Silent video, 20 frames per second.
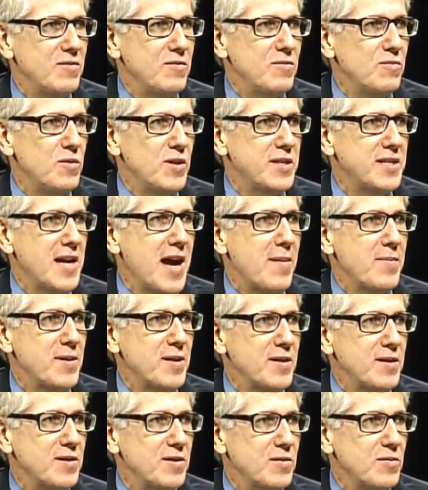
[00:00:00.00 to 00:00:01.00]
what's
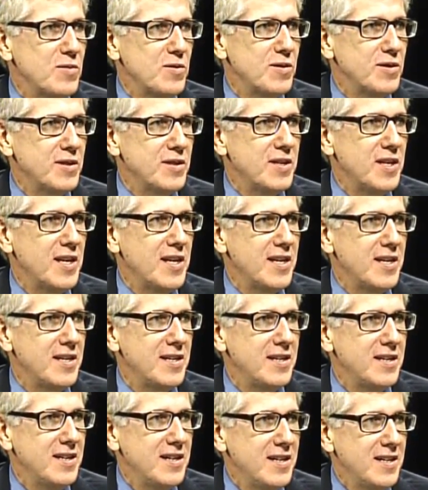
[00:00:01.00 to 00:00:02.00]
happening to the world
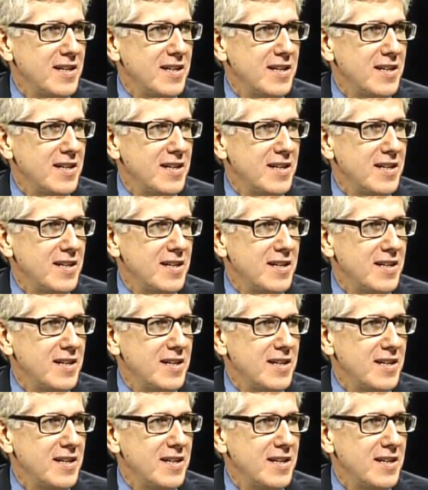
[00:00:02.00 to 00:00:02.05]
today,